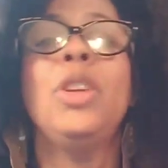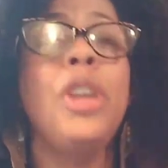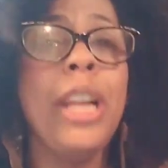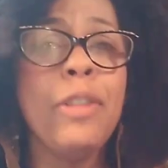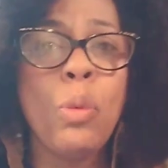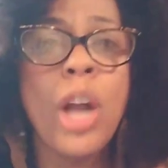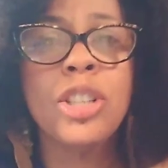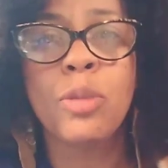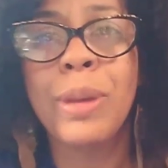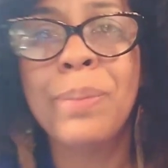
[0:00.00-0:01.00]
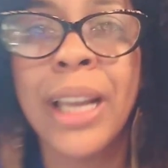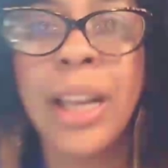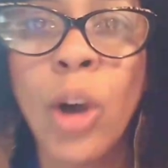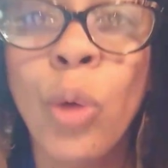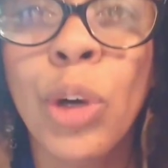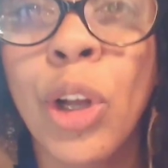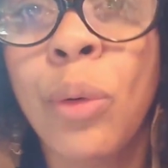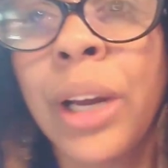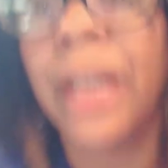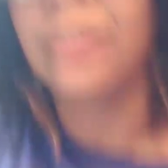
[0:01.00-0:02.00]
You're going to have to watch the replay over and
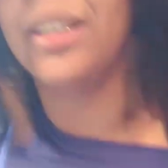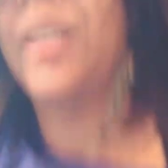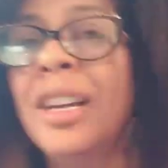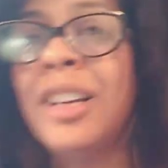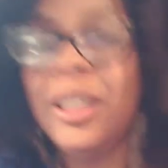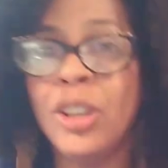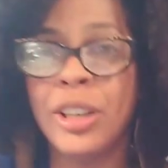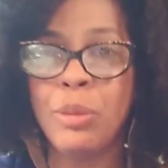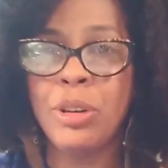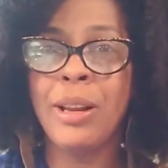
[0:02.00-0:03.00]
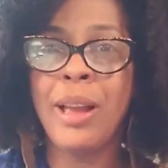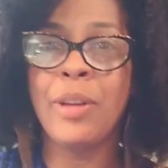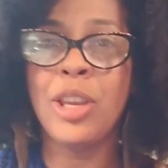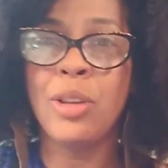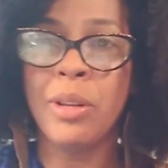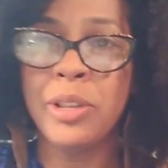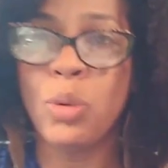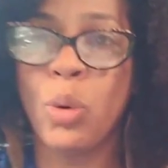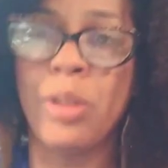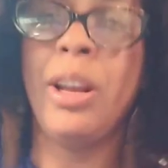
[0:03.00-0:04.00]
over again. Good, and we're going to have a
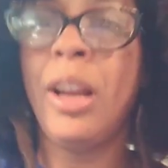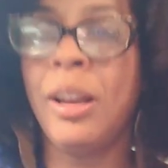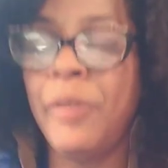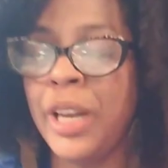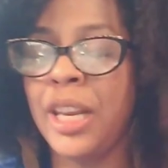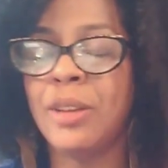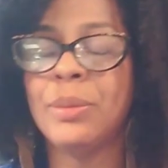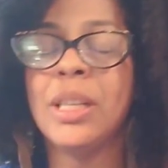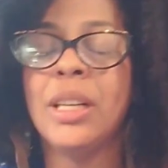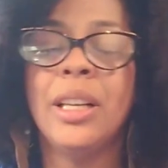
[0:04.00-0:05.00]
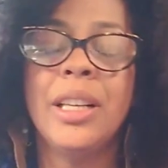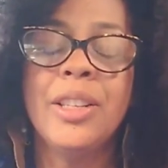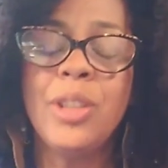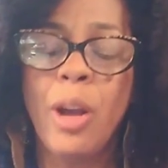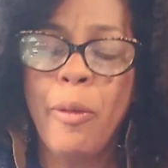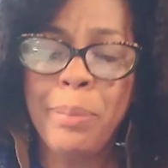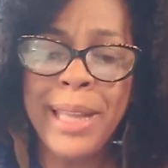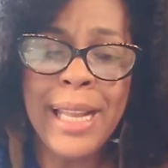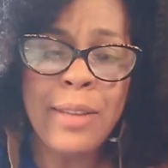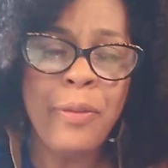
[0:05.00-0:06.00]
short video. So
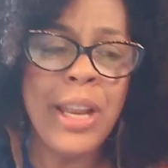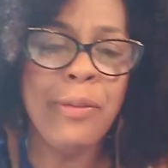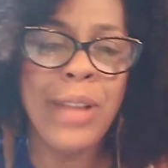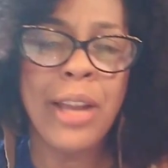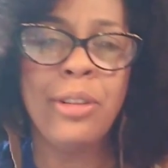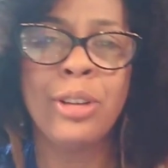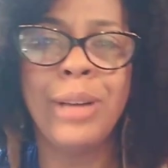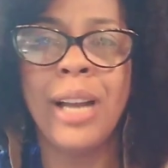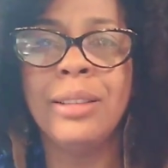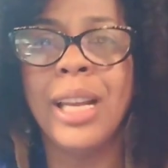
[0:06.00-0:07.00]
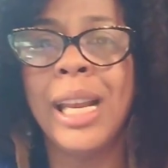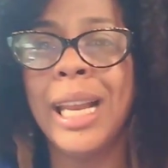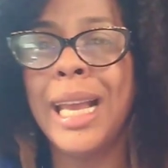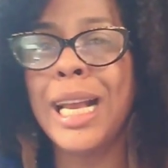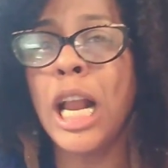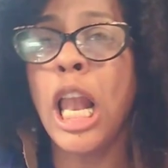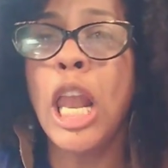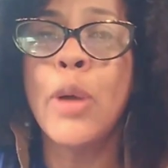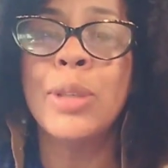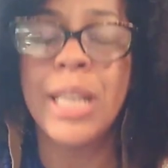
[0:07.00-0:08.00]
plant the feet flat on the ground and
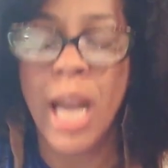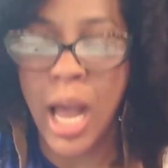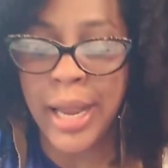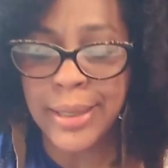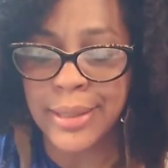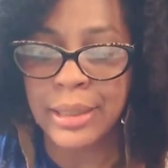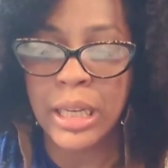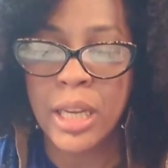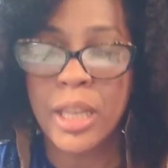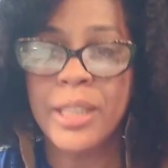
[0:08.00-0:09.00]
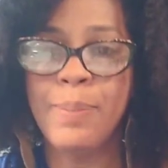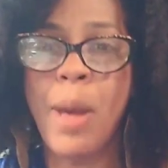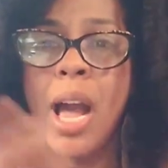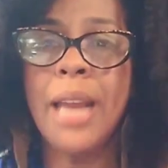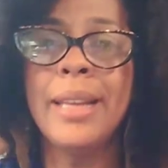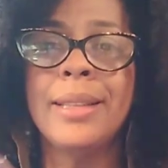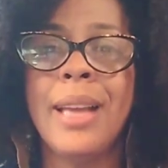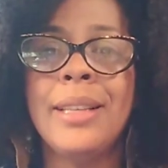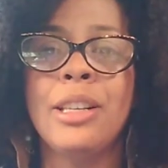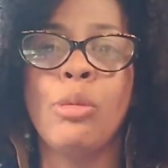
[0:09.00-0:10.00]
close the eyes. Spine is
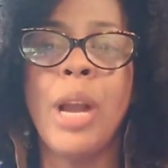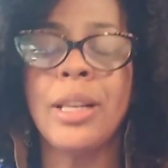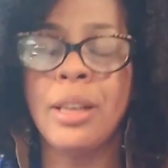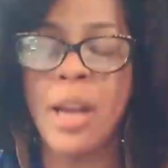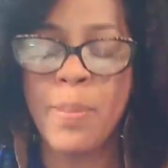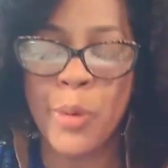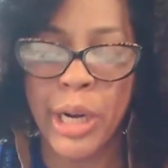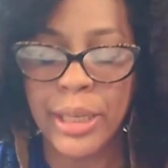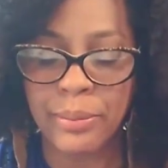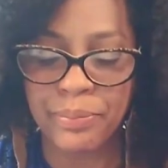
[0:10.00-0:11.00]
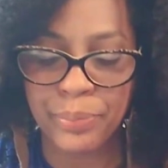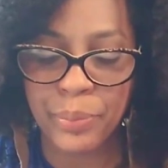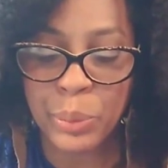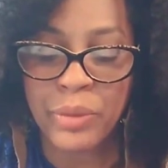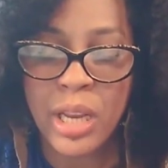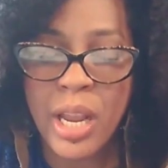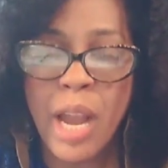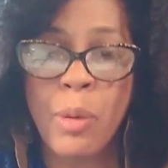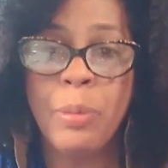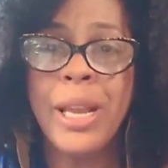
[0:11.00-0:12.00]
nice and erect and upright.
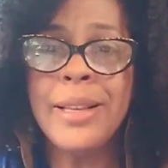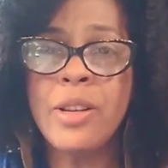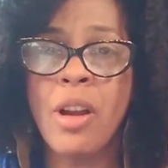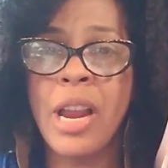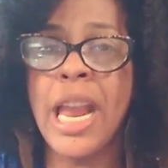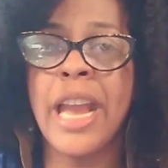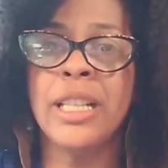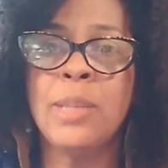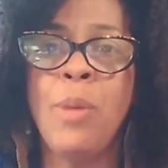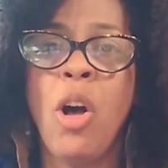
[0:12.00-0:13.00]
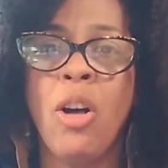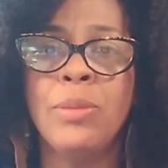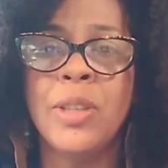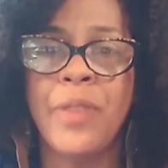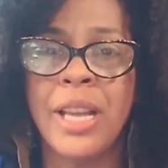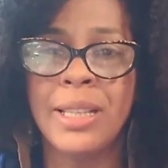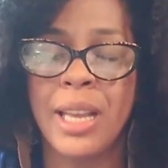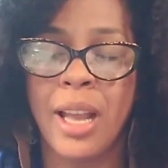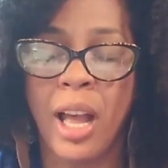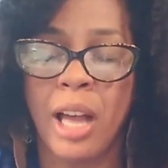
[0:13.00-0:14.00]
And we're placing our hands palms
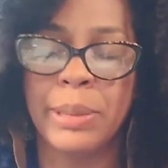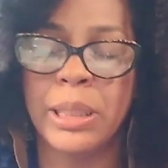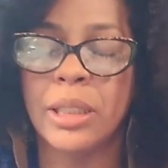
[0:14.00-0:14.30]
facing up